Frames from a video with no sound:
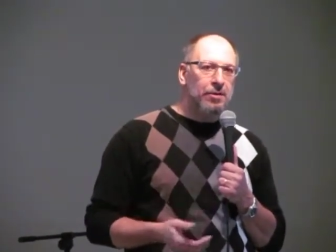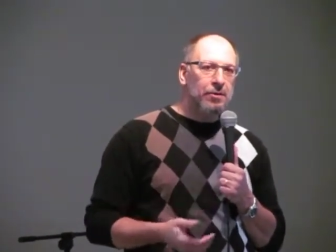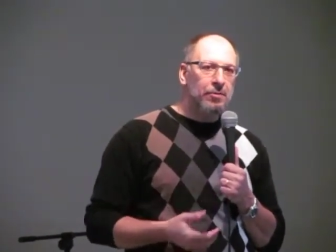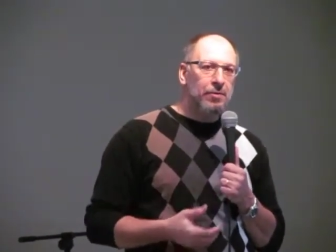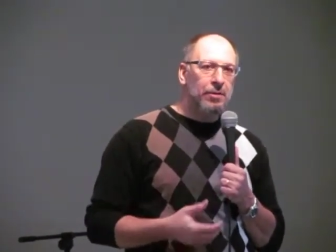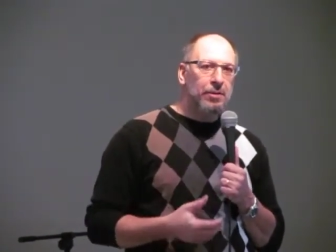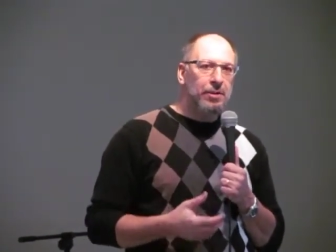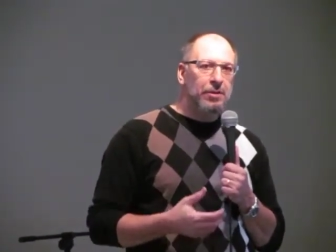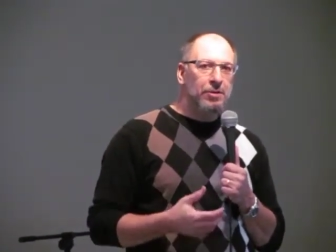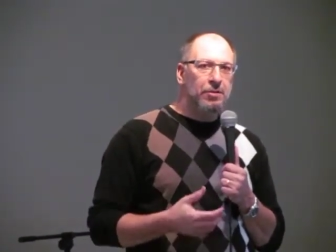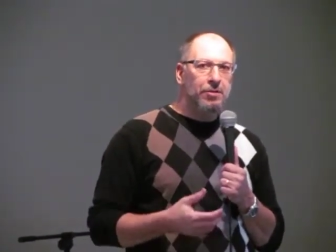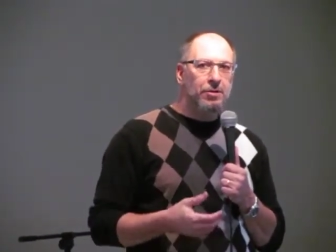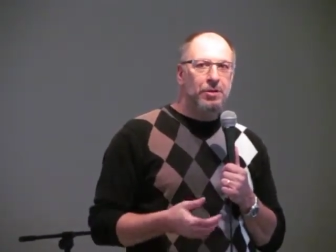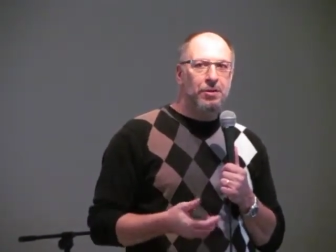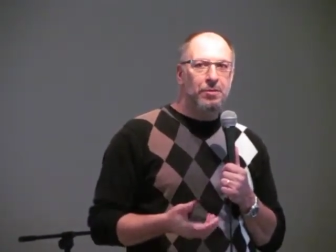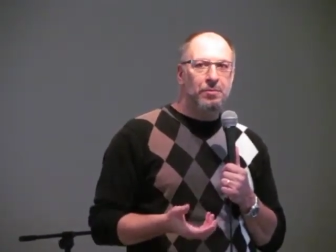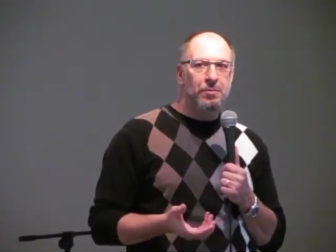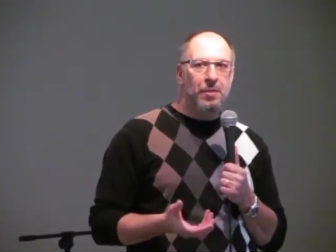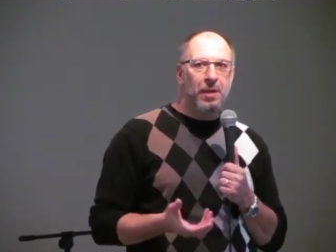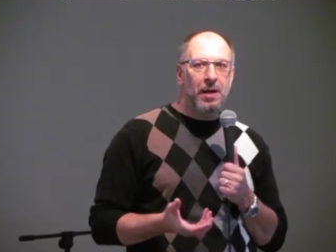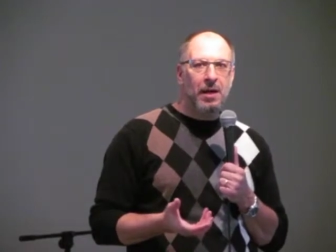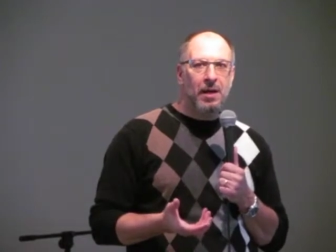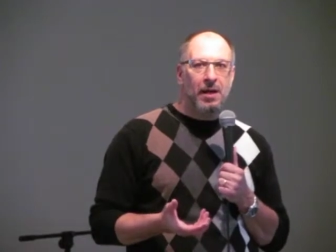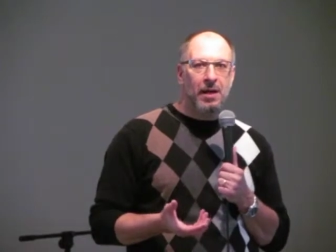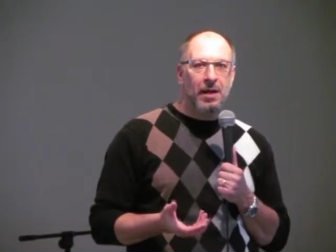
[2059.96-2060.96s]
do you renew your
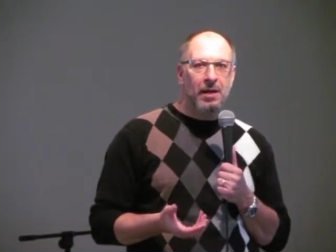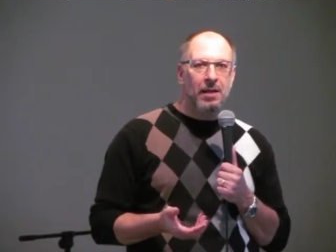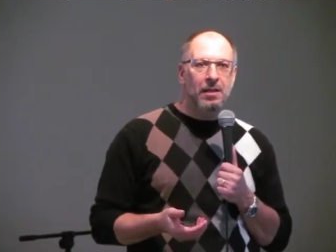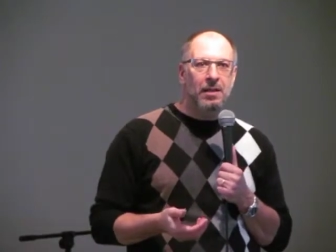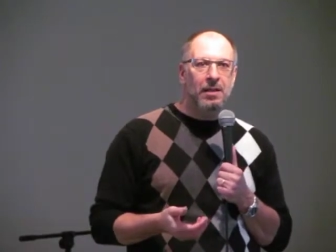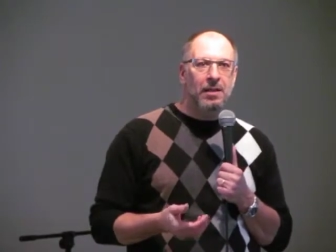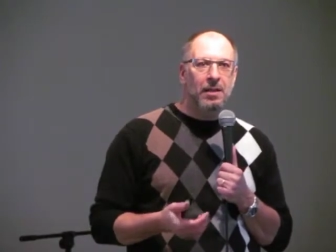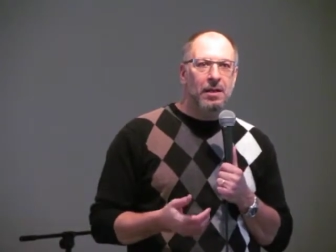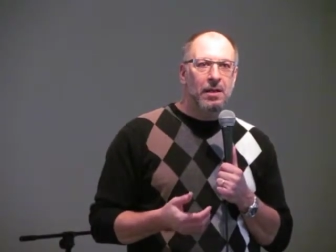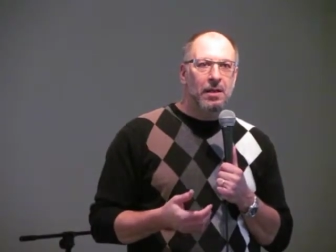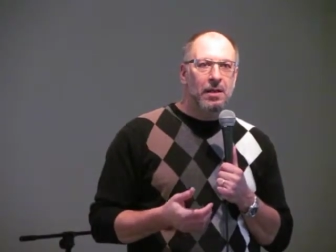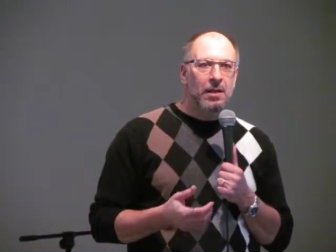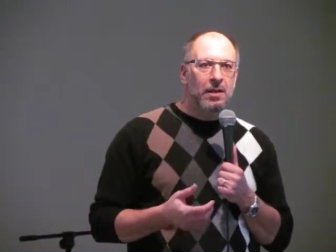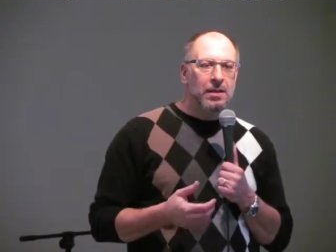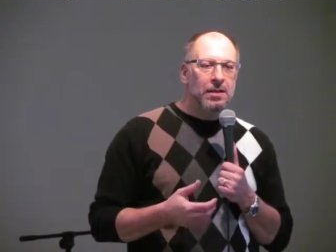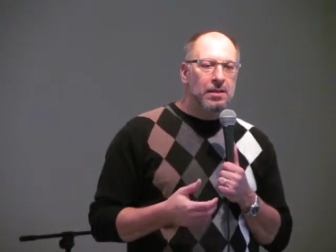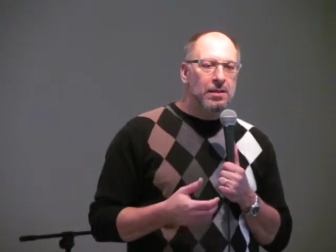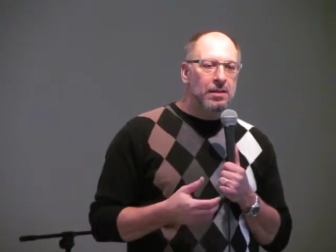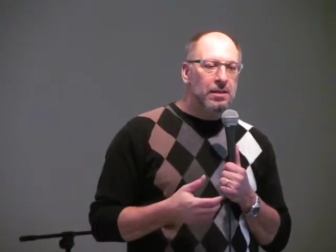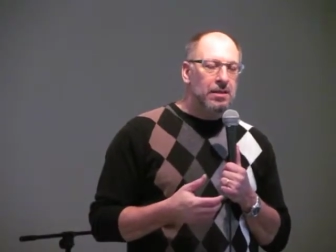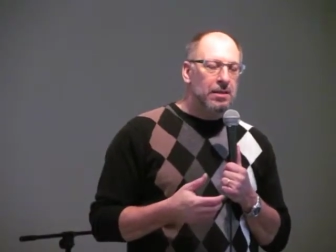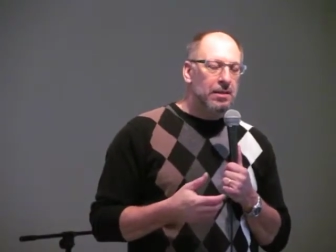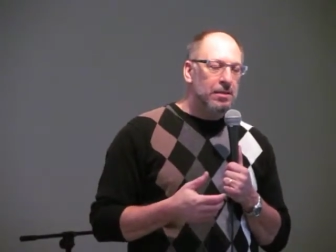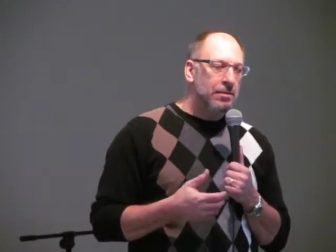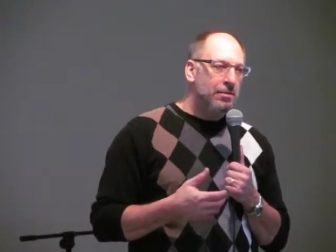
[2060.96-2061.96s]
mind?
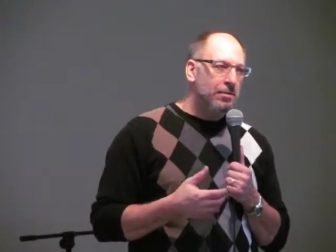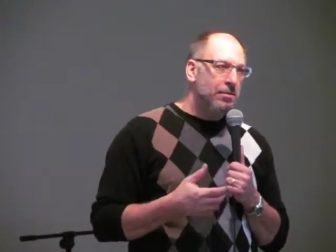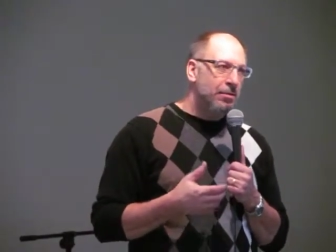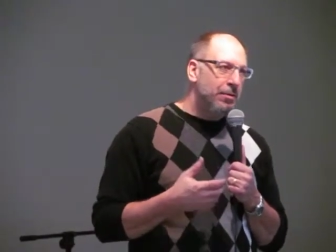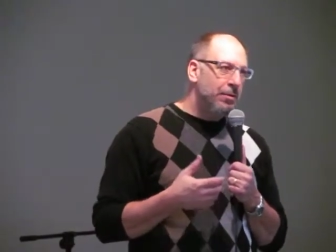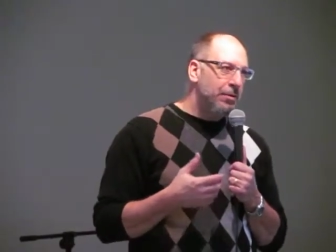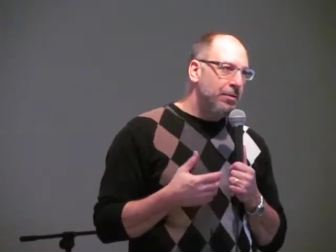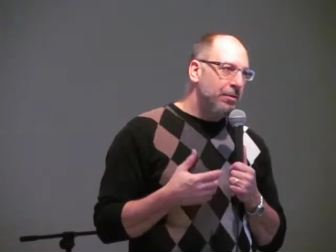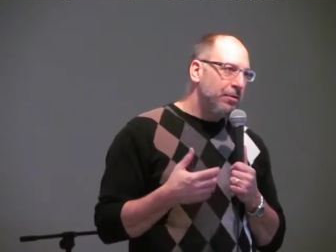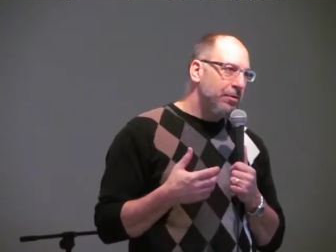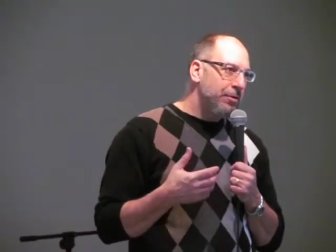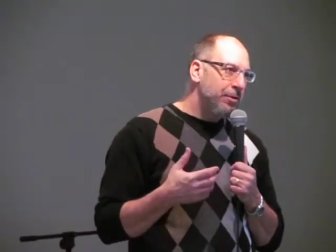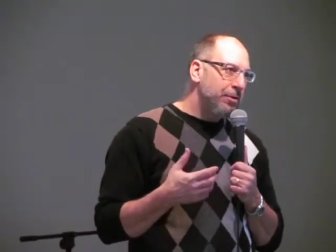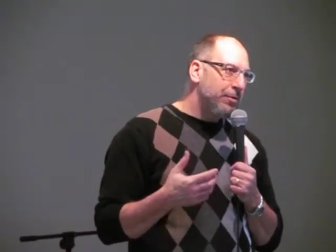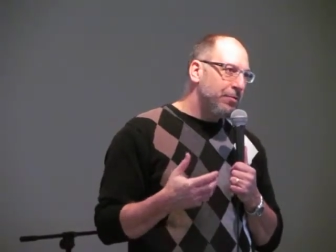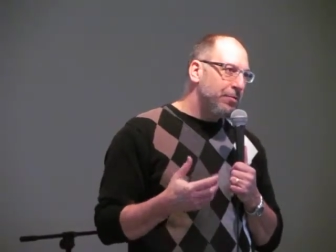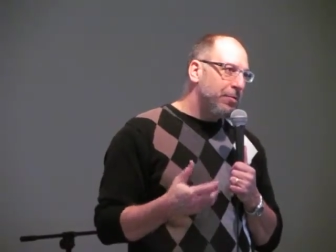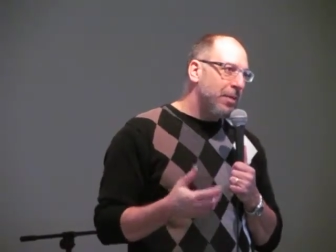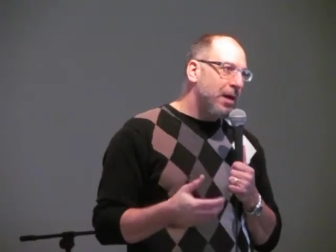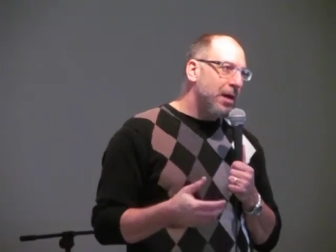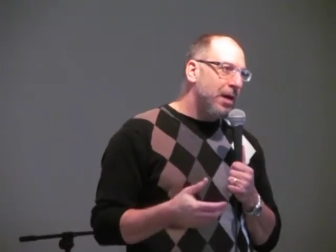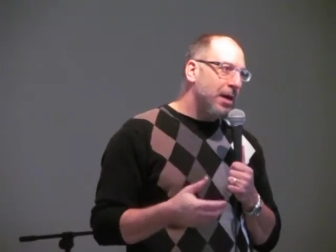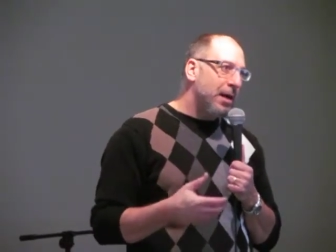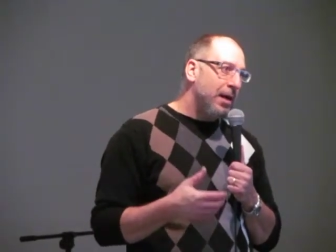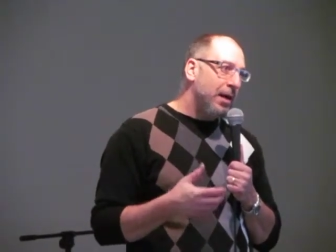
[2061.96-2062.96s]
Uh, you renew your
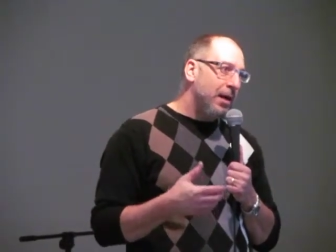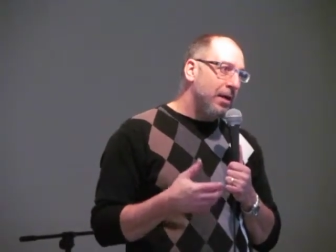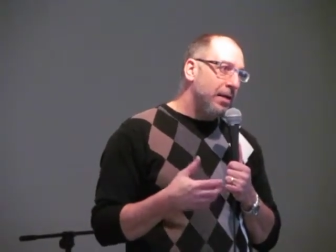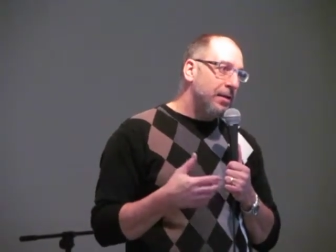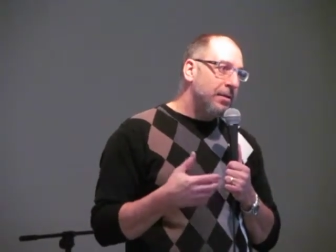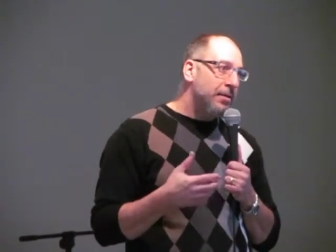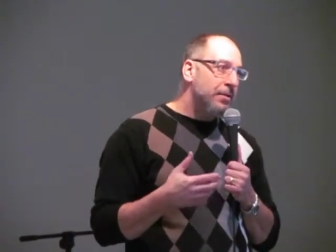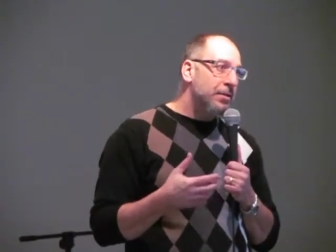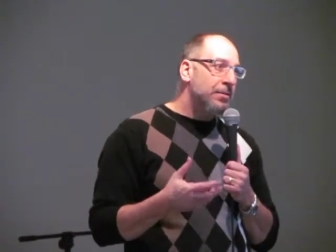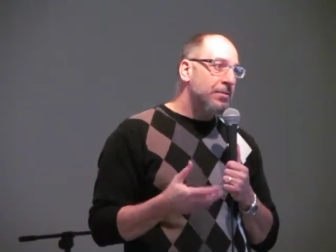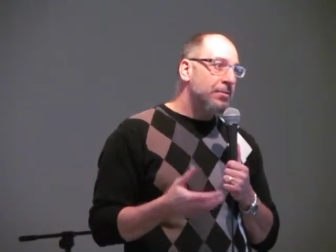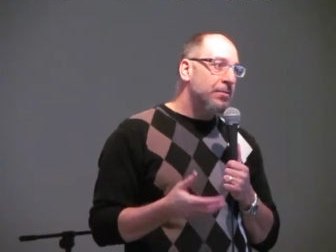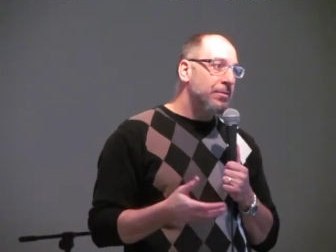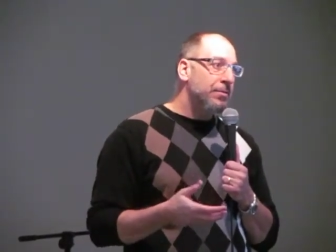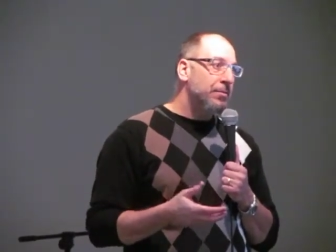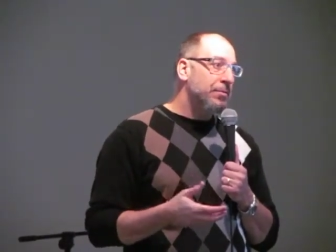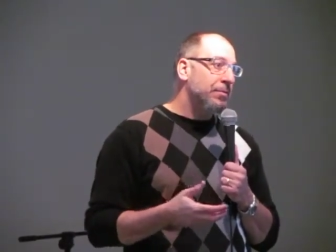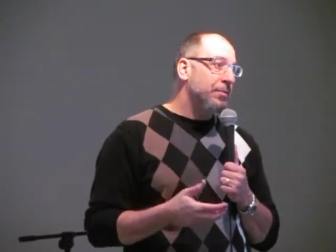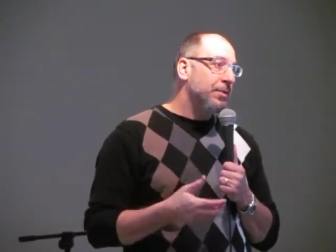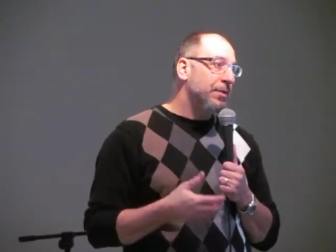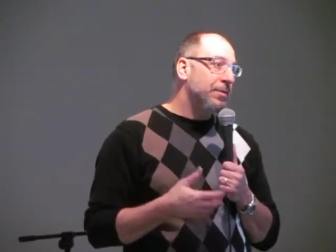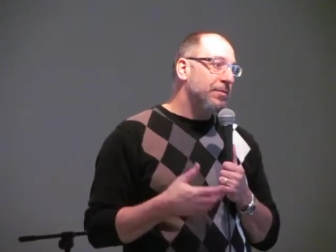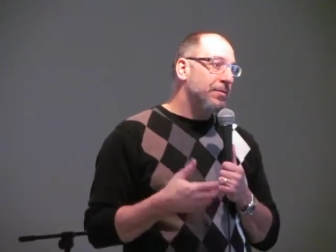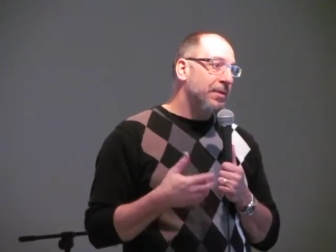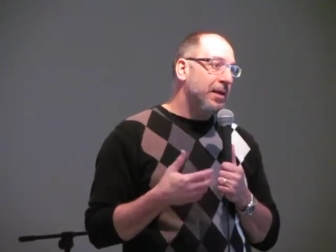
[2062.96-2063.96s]
mind through the
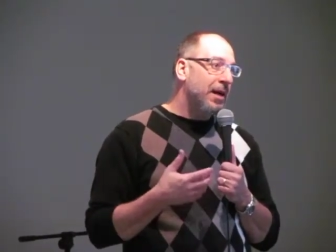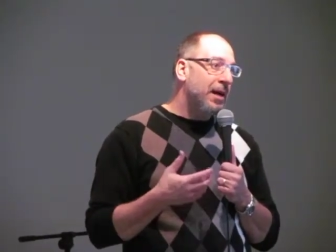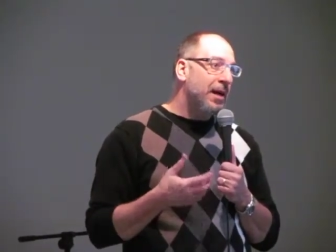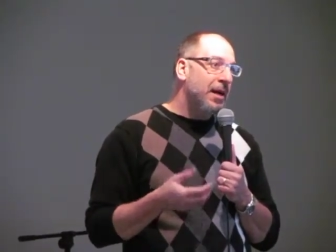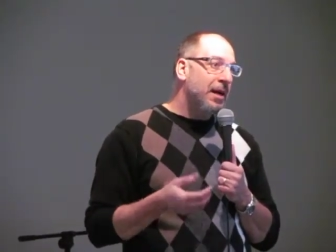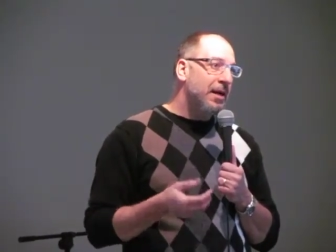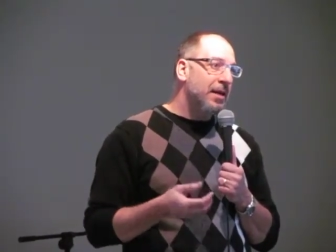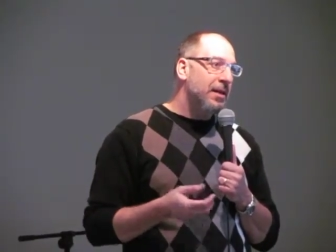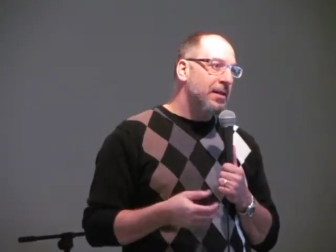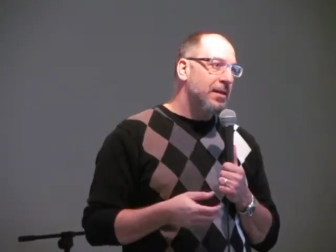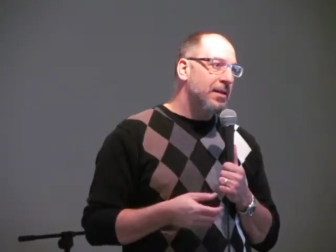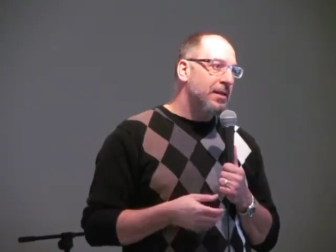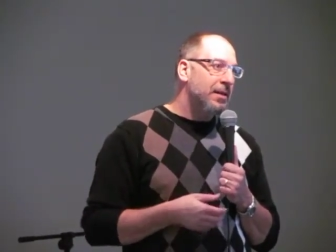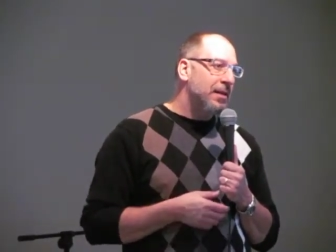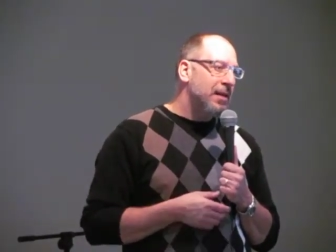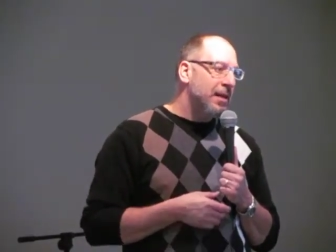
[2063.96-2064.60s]
Word of God.